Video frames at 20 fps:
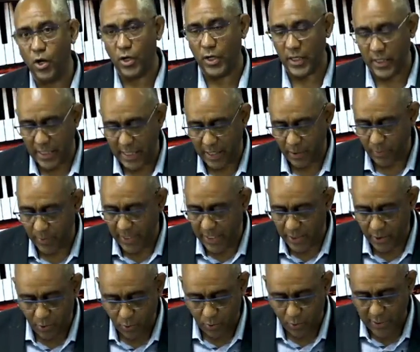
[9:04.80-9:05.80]
it that way and
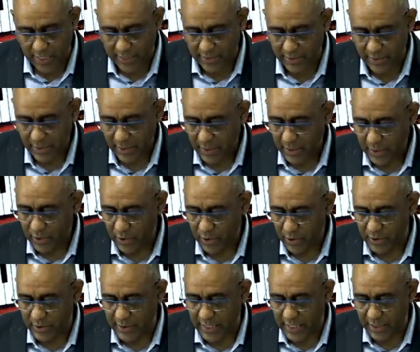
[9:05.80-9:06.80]
know that you
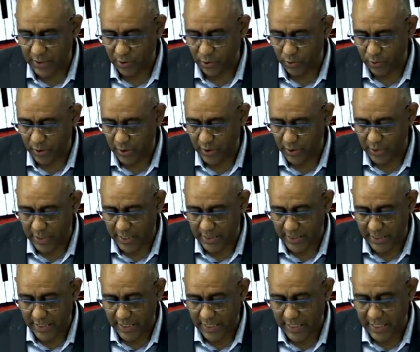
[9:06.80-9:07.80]
start out here at
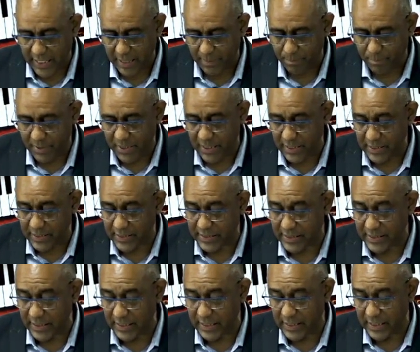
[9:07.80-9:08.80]
A, B,
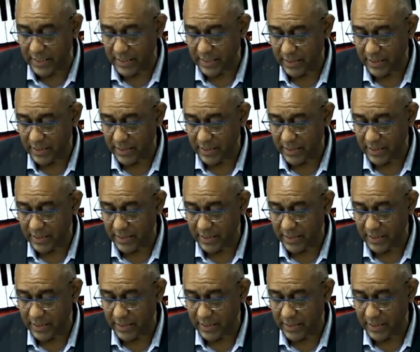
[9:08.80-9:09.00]
C,